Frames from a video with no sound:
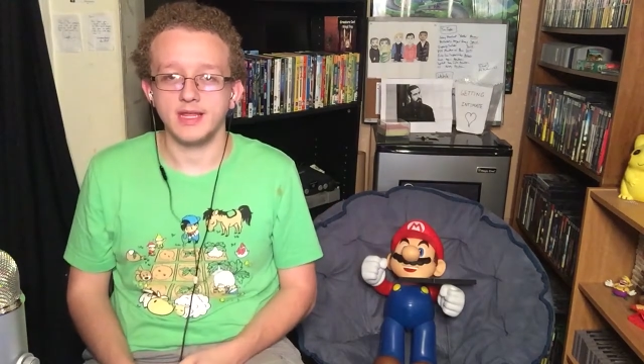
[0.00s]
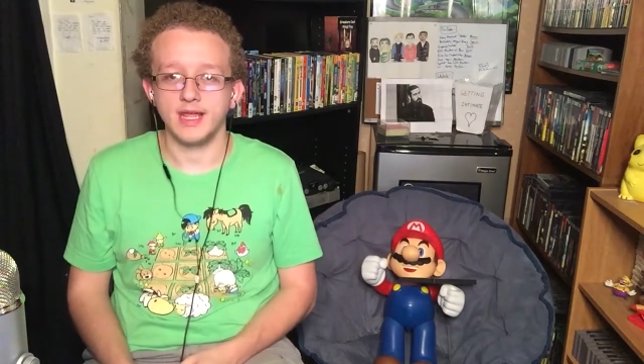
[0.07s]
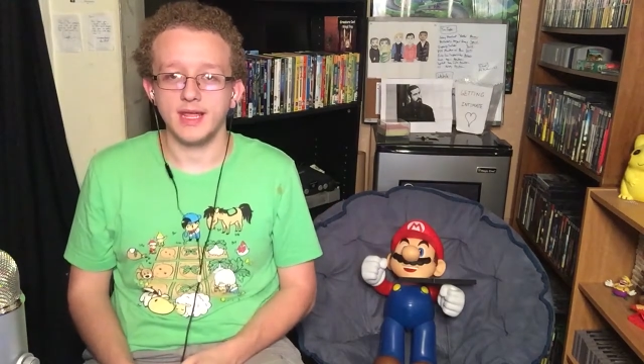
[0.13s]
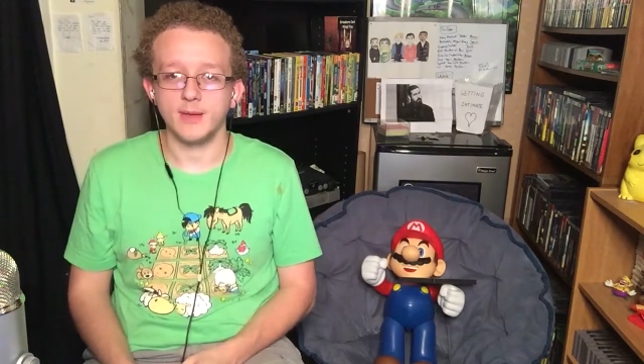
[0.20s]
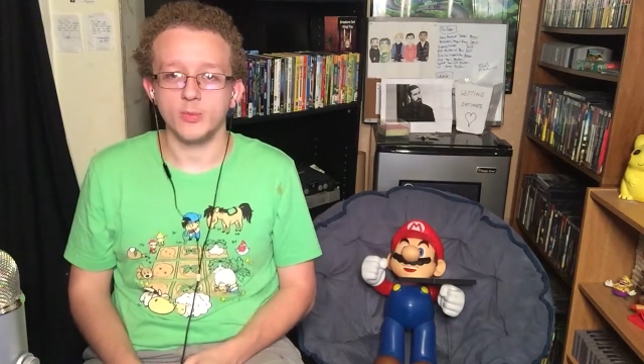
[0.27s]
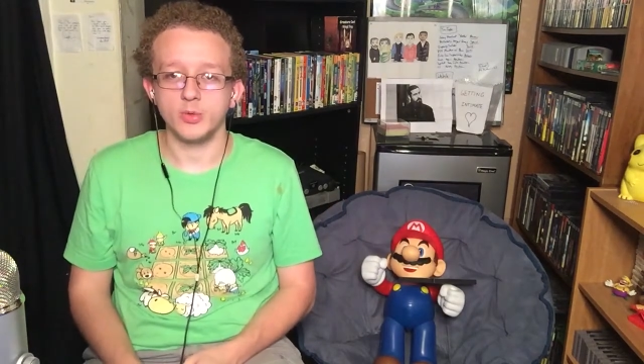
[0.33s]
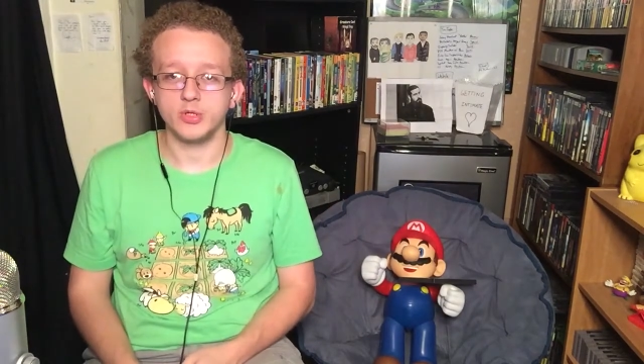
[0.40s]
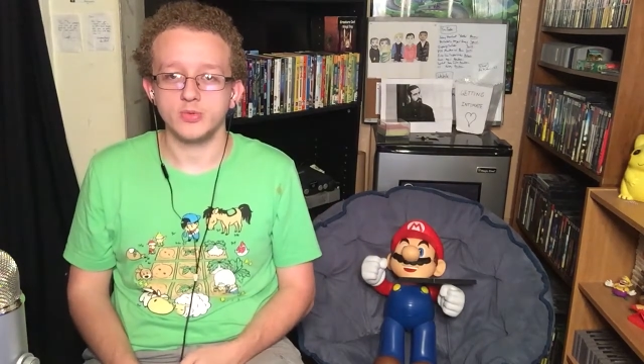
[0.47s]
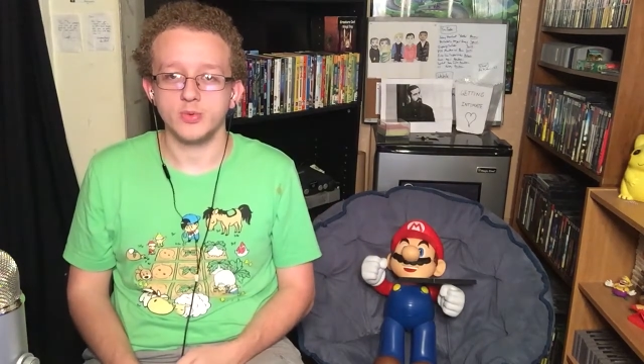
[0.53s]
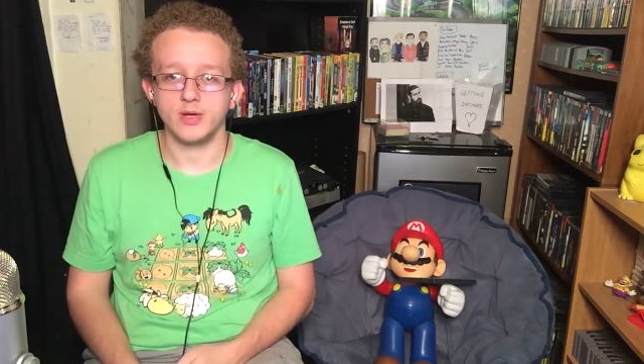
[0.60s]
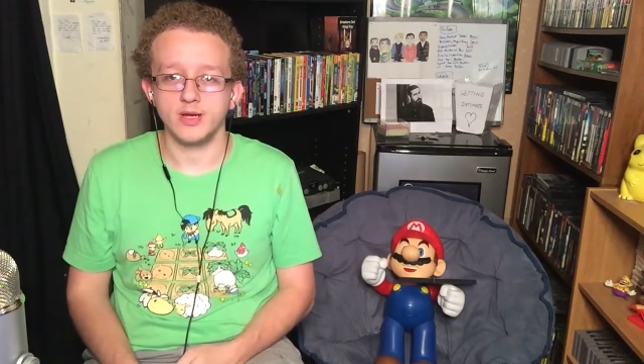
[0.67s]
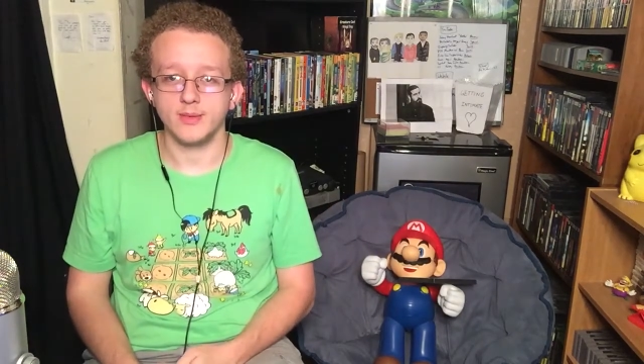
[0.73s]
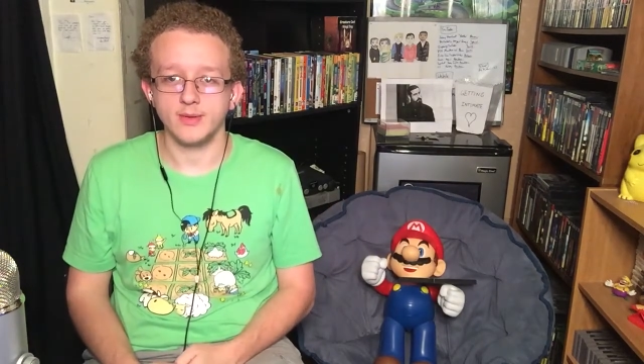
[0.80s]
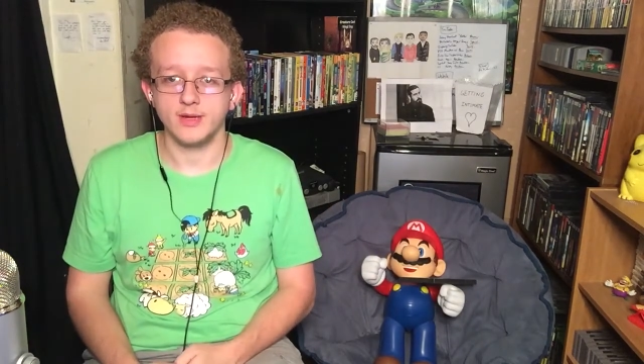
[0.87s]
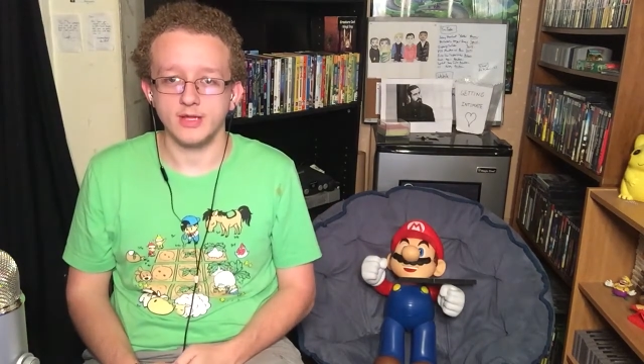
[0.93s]
game which one
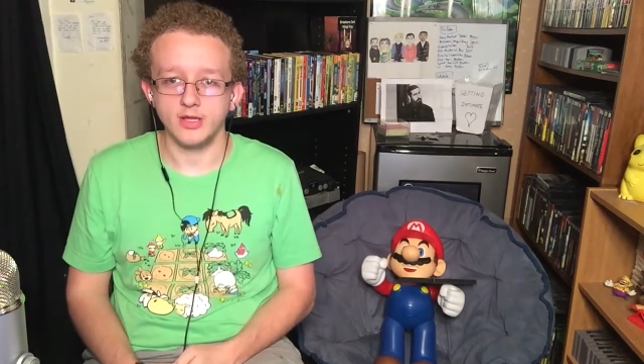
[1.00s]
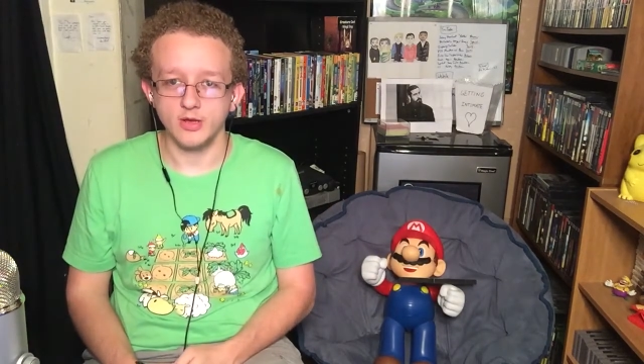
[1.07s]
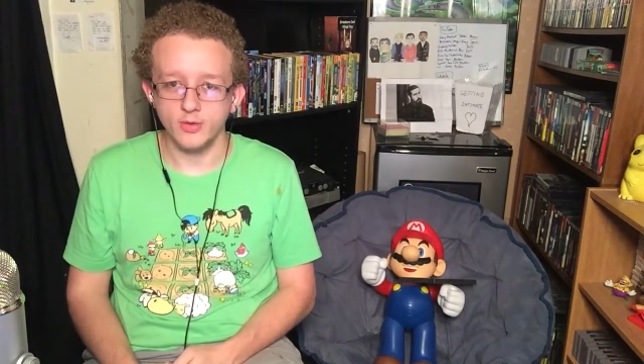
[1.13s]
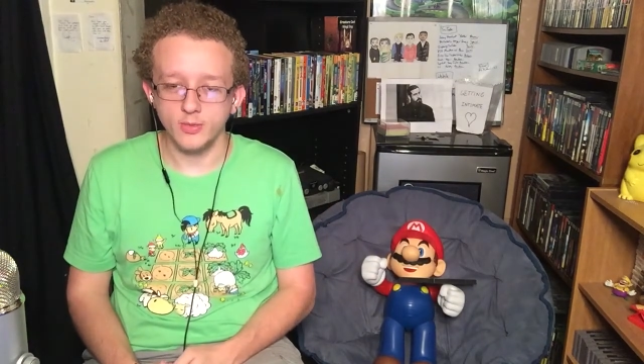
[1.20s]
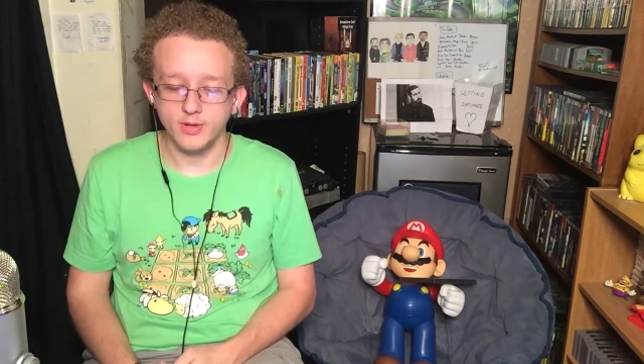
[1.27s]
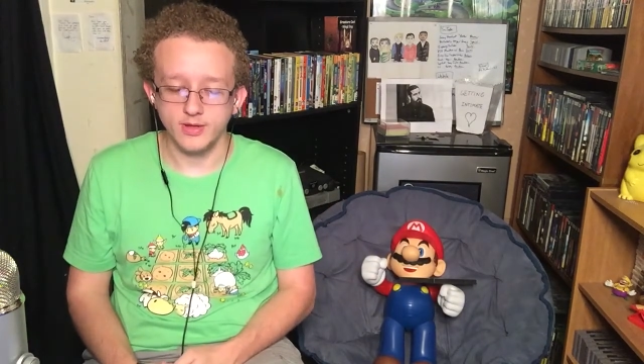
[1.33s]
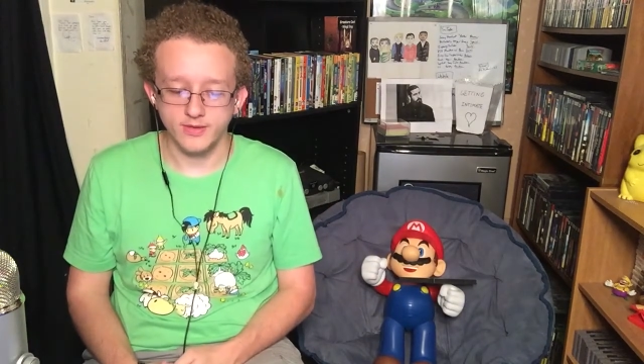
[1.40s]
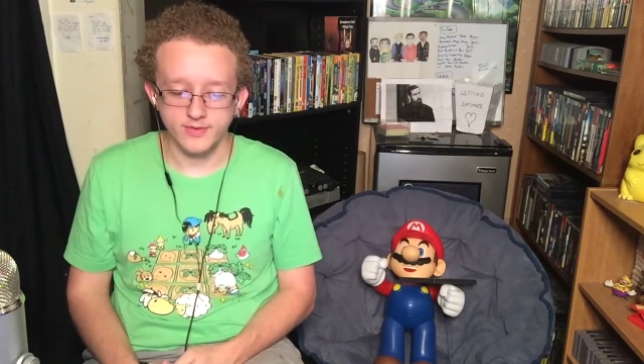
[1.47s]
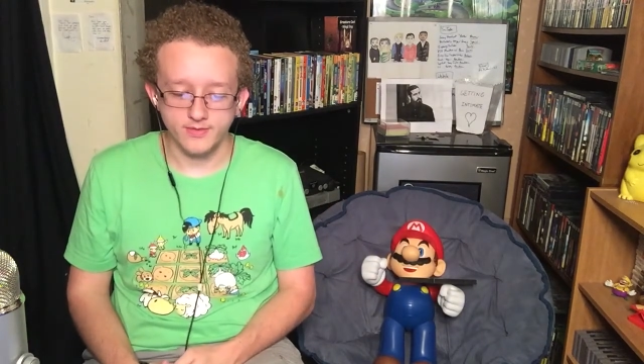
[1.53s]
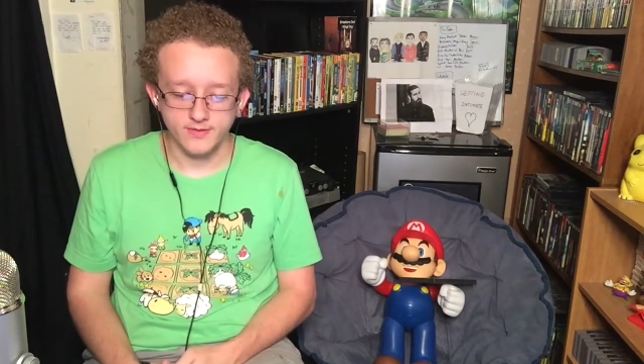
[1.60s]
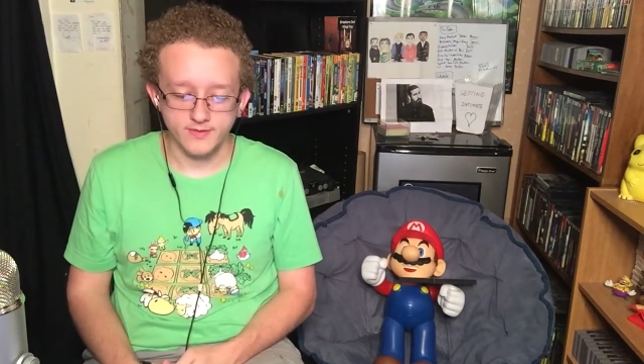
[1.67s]
I'm going to go with.